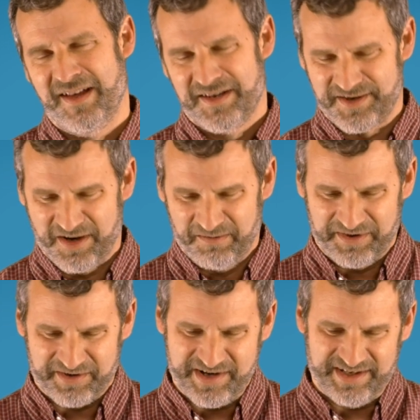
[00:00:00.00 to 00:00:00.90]
Psalm
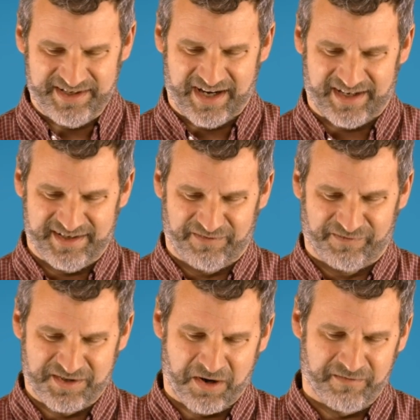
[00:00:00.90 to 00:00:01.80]
36,
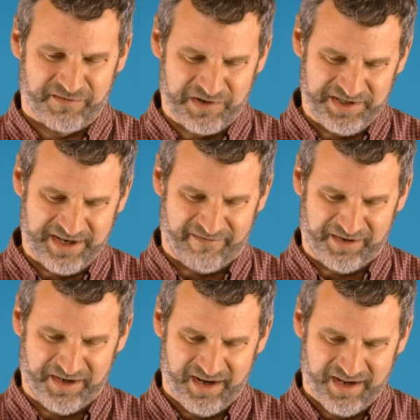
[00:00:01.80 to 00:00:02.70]
starting verse 7.